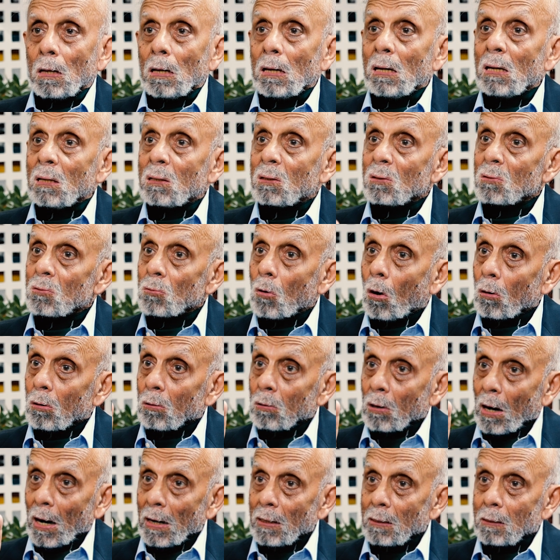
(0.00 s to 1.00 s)
"It is not
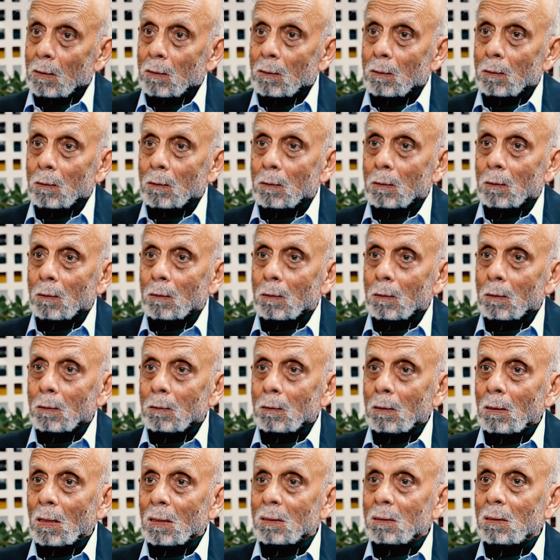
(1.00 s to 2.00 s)
right
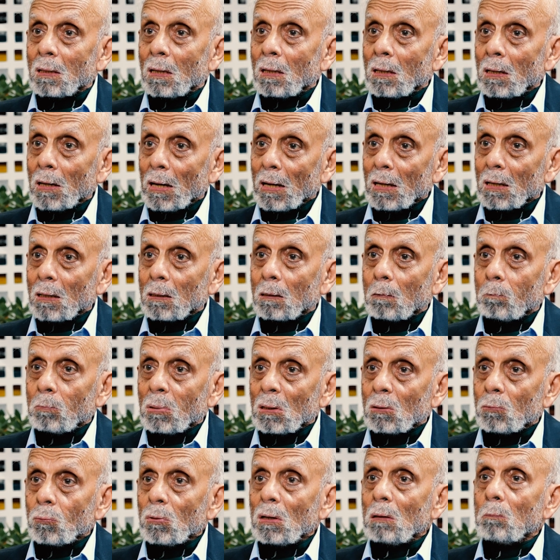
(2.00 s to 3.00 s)
that the link
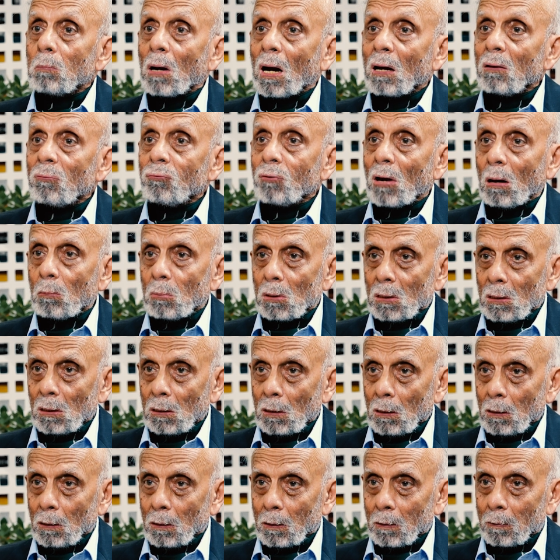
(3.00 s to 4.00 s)
between my family